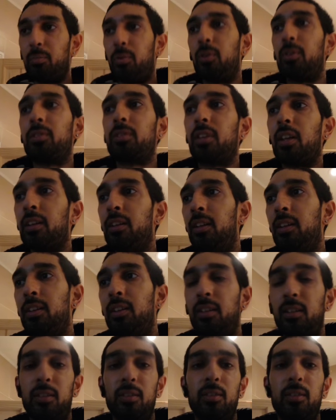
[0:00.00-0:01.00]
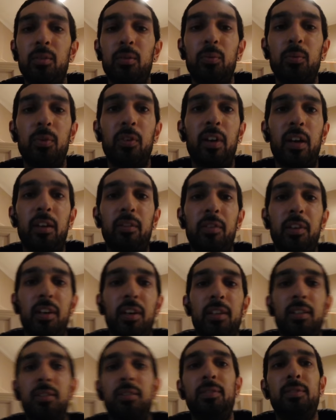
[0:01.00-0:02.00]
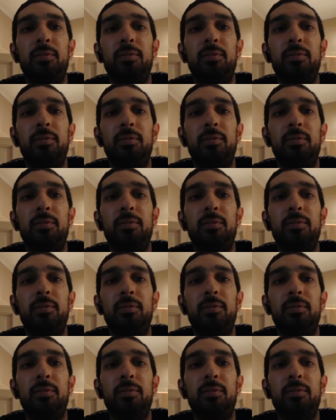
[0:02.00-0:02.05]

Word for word: all is done. We're out of here.